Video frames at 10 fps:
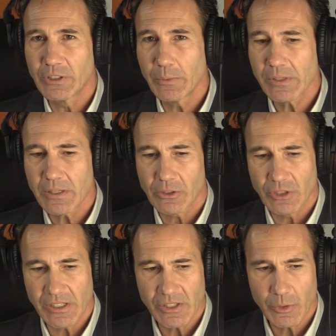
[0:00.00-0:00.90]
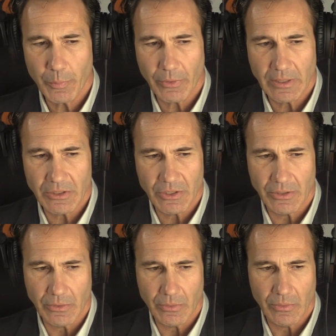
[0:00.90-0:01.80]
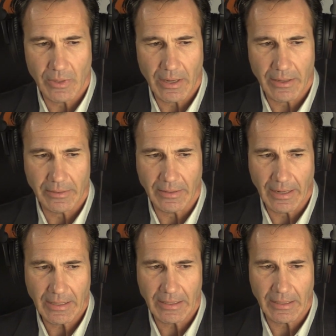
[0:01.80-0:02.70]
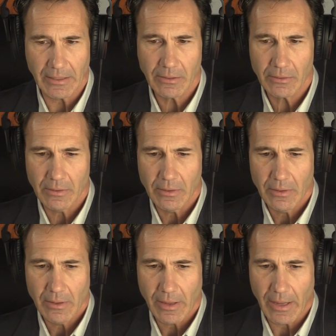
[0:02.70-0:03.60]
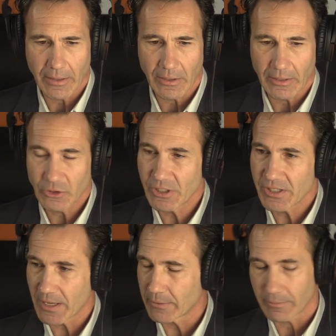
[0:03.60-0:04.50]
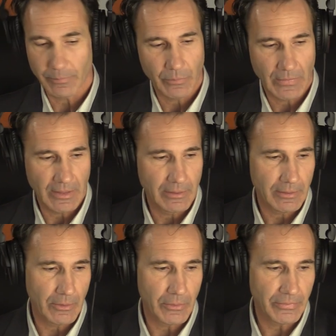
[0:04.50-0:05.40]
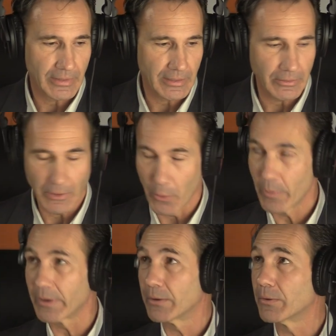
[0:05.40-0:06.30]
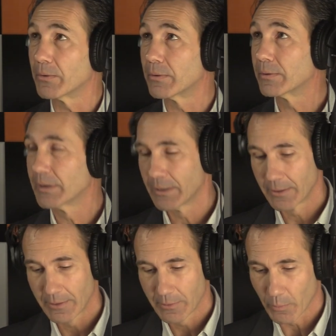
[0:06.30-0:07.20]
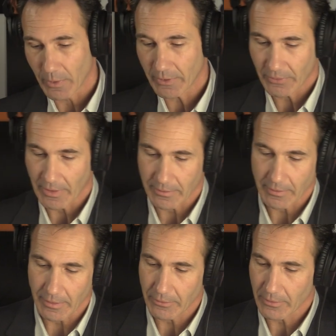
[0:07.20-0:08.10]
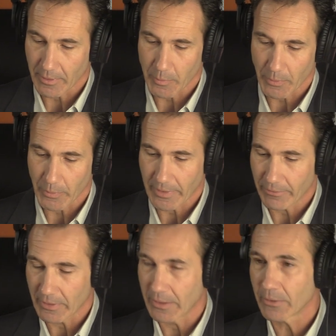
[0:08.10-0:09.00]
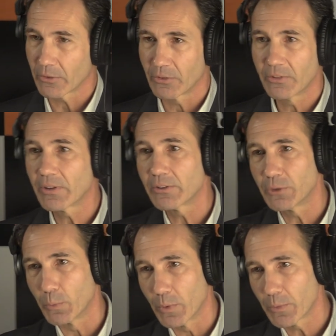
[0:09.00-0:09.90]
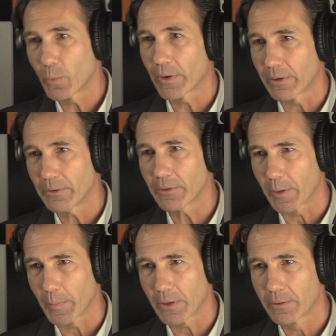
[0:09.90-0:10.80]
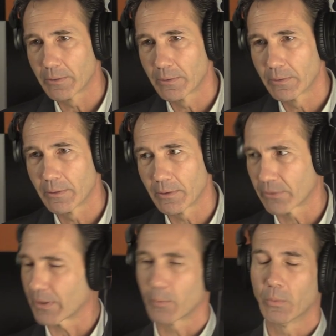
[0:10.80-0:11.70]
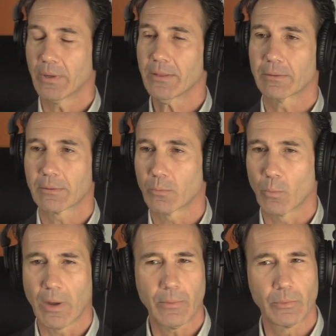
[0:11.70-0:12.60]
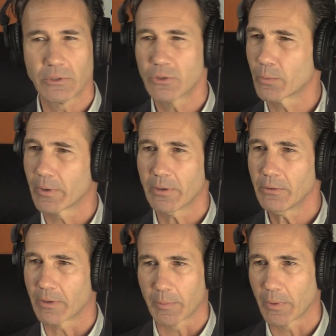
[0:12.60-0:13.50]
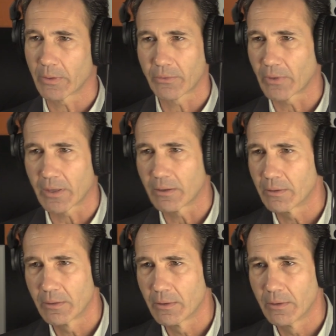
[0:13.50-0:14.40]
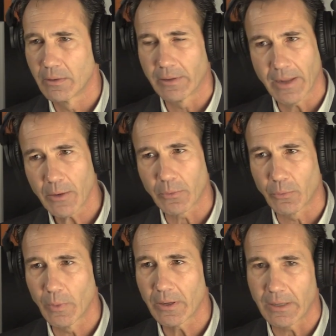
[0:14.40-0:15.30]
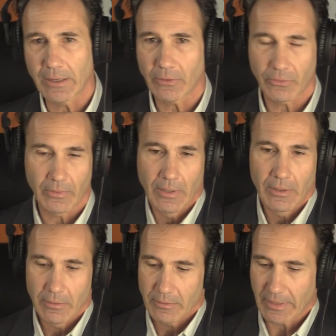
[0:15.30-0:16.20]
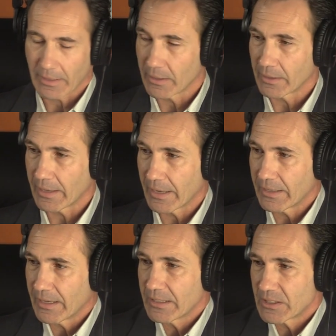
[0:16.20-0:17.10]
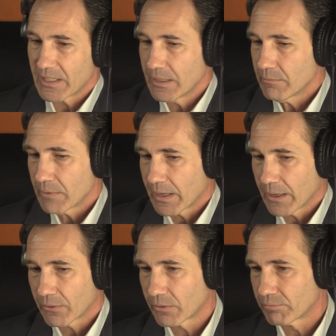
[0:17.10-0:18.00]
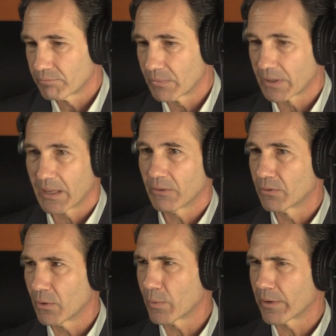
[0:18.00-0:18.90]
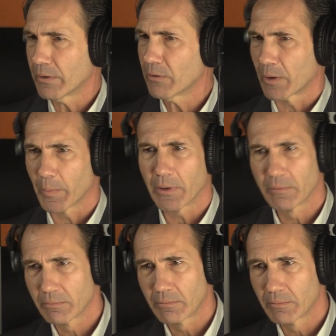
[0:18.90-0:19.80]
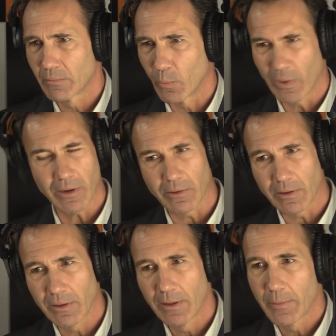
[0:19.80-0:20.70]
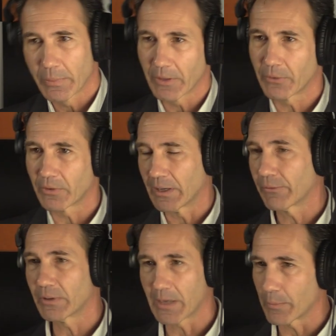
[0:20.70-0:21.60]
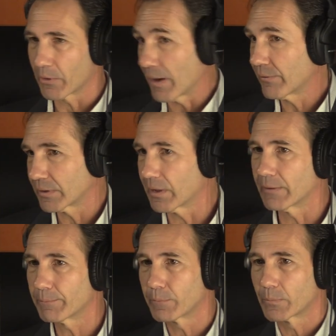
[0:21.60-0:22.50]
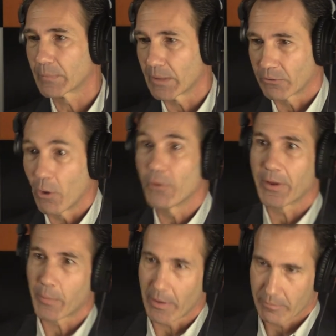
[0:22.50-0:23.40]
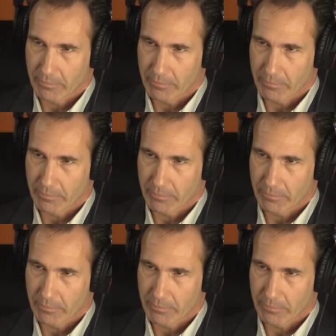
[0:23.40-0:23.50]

she was she's super into uh, Nike, and and she said, hopefully, no one who works at Under Armour would ever hear this. She said she wouldn't wear Under Armour. And it's like what? Why wouldn't you wear Under Armour? It's like interesting. Yeah, it was weird. And it's like at, at 18, I guess the kids don't wear Under Armour. Weird. But there's a different demographic that that's all they wear.